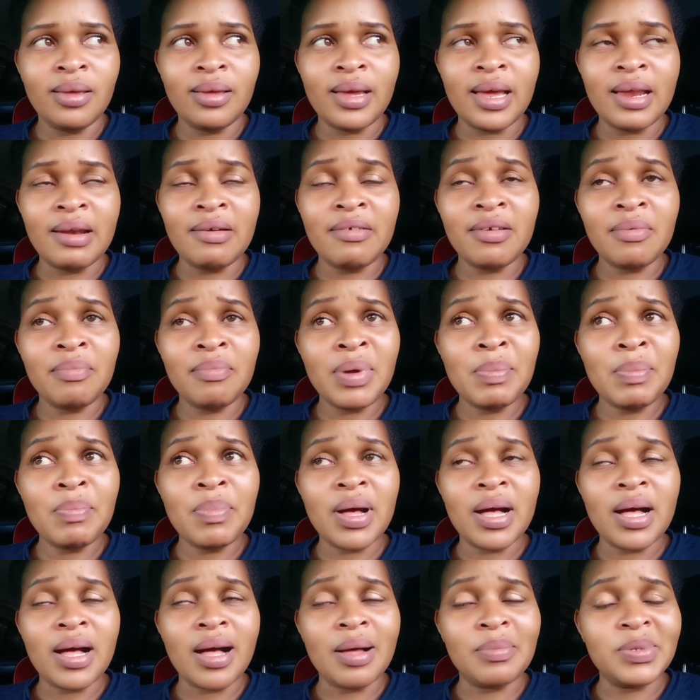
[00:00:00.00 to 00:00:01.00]
and
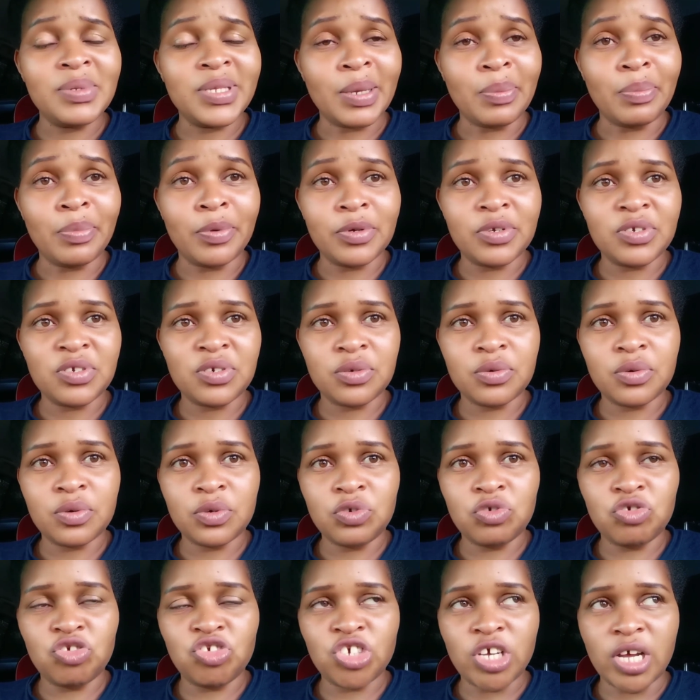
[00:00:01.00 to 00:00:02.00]
remember I'm supposed to go
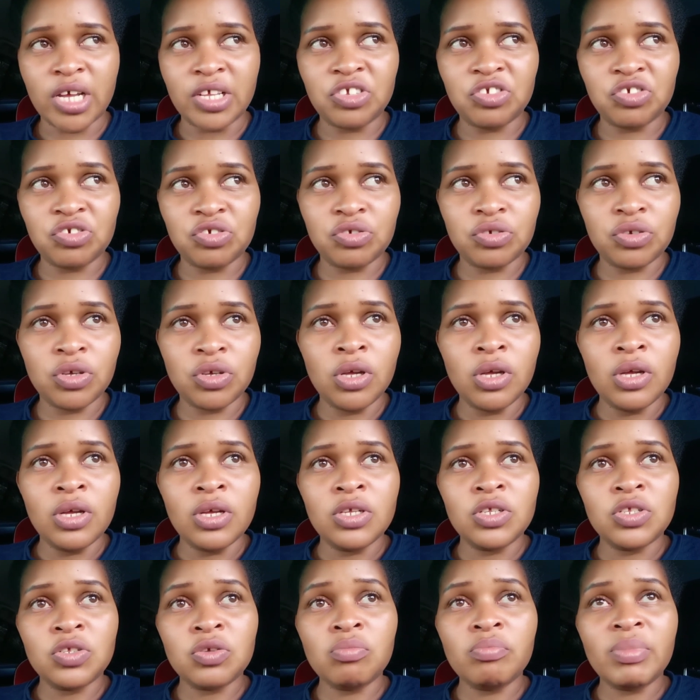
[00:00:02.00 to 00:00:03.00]
to church.
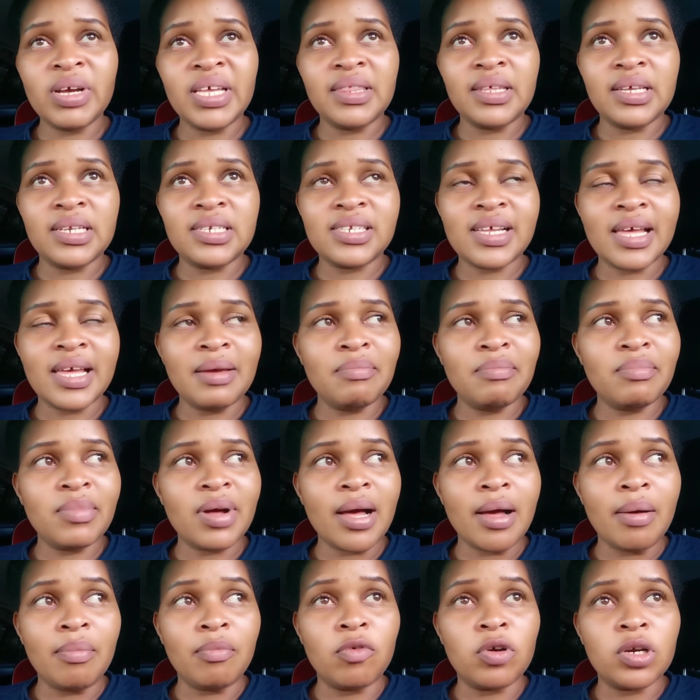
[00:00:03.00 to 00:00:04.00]
So by the time
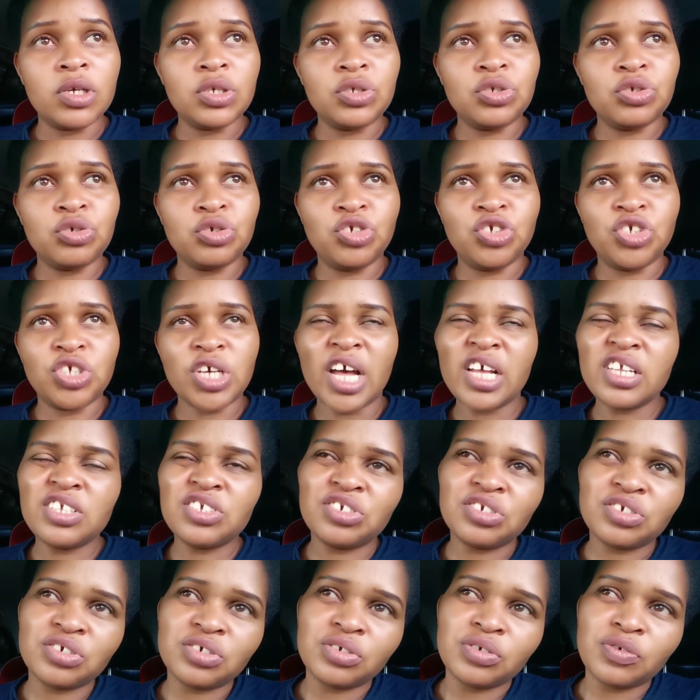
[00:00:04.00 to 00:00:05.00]
I'm going to
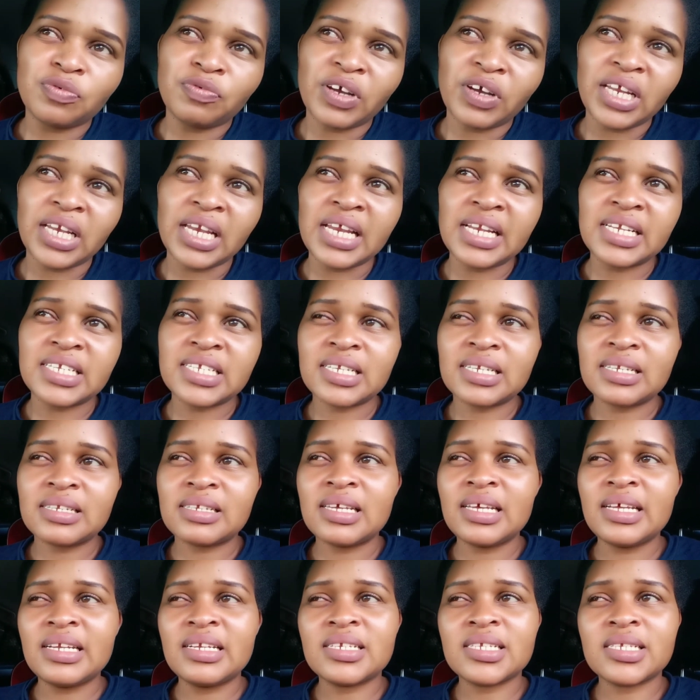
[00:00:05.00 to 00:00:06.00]
church, you find it's
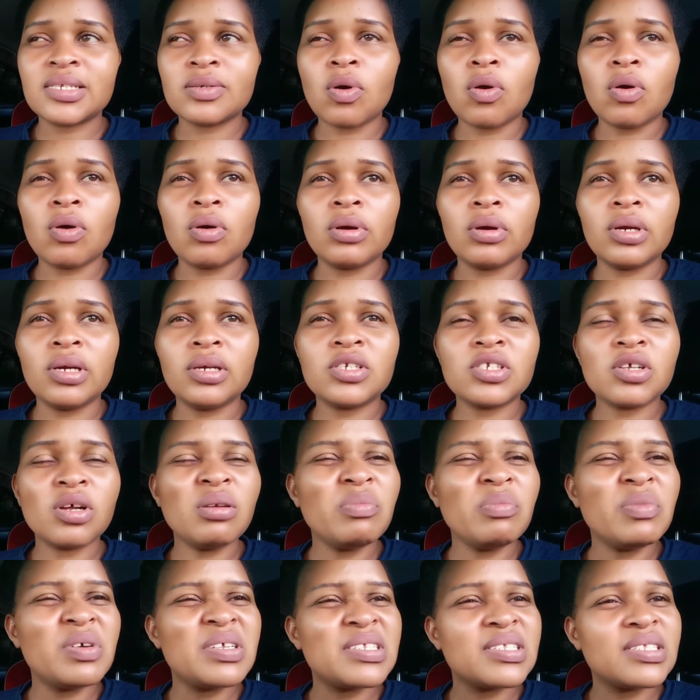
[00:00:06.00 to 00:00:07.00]
it's it's
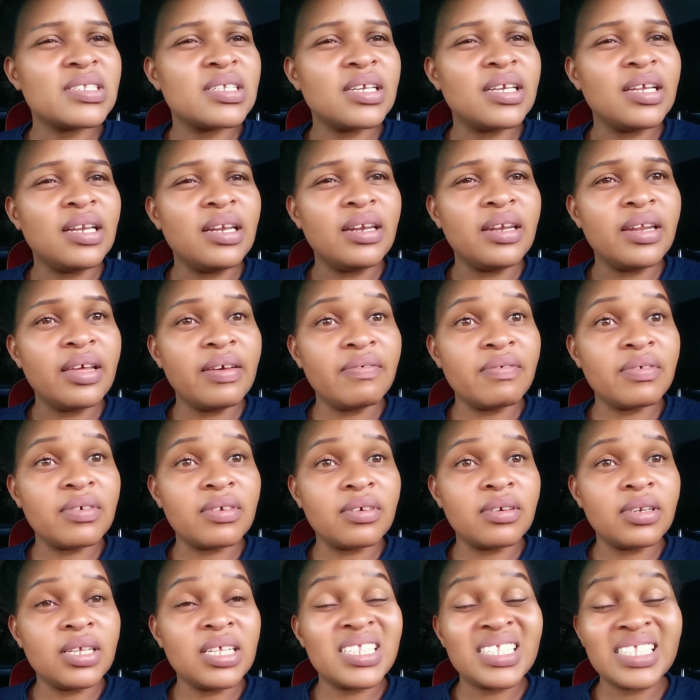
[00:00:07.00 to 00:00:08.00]
almost 11,
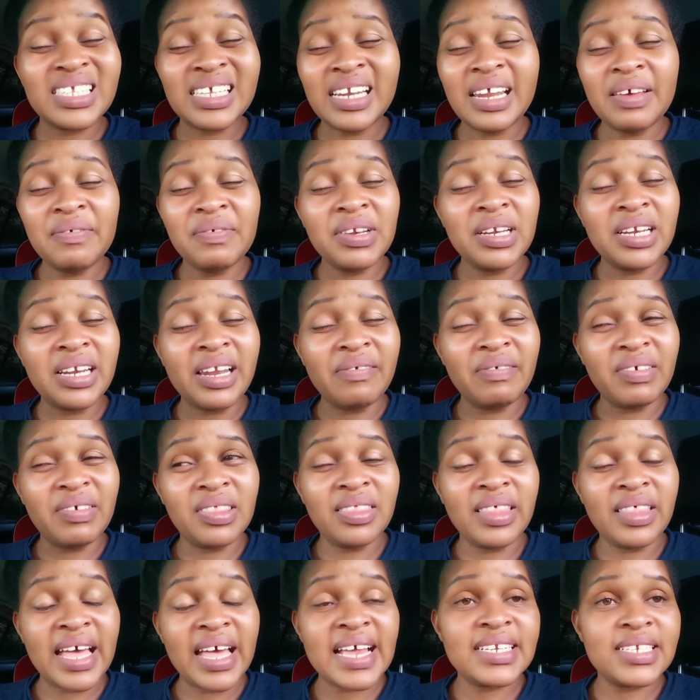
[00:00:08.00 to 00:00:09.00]
it's 11
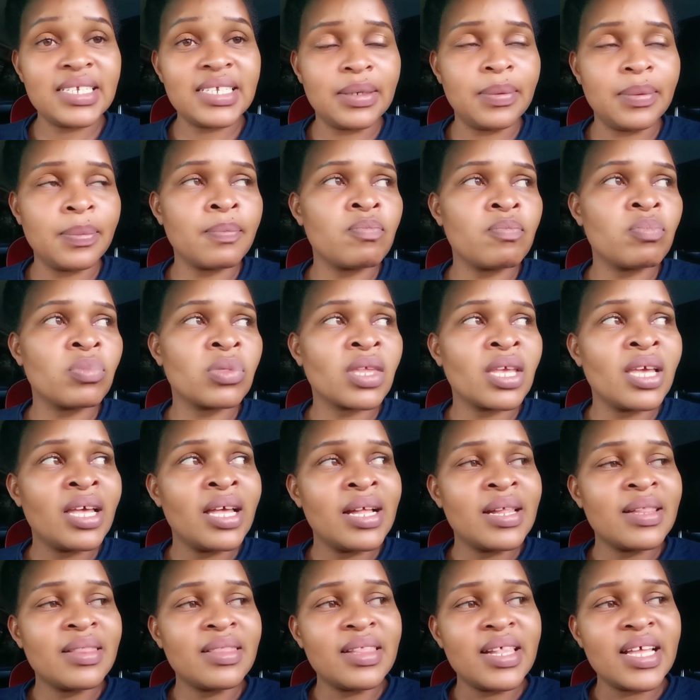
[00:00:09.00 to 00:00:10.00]
30.
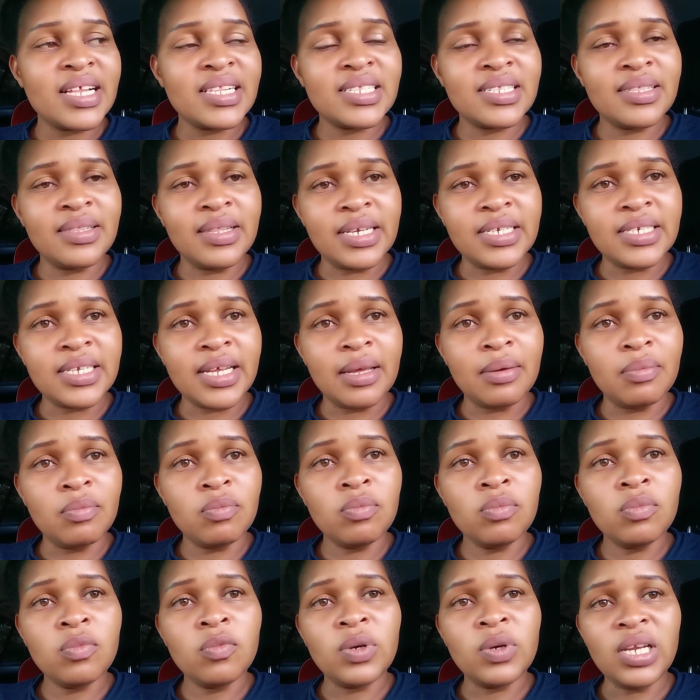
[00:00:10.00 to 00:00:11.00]
That's the time
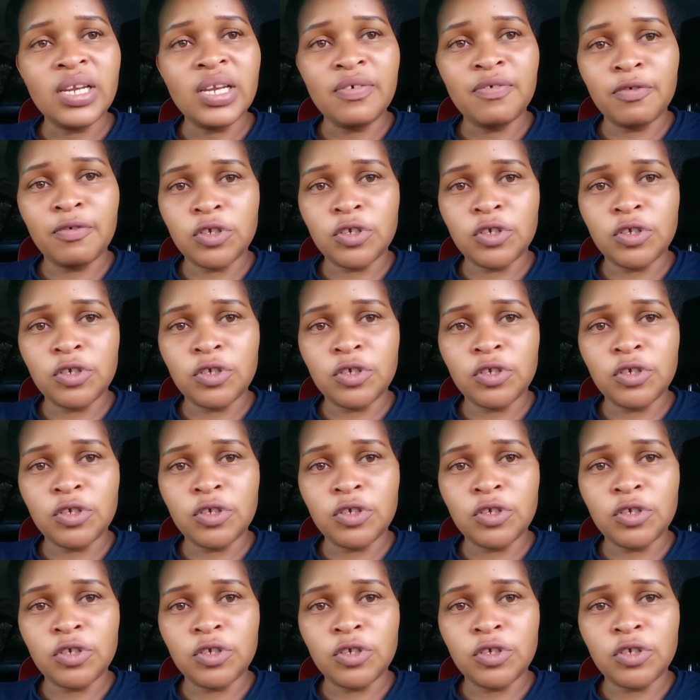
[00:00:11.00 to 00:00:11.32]
we leave for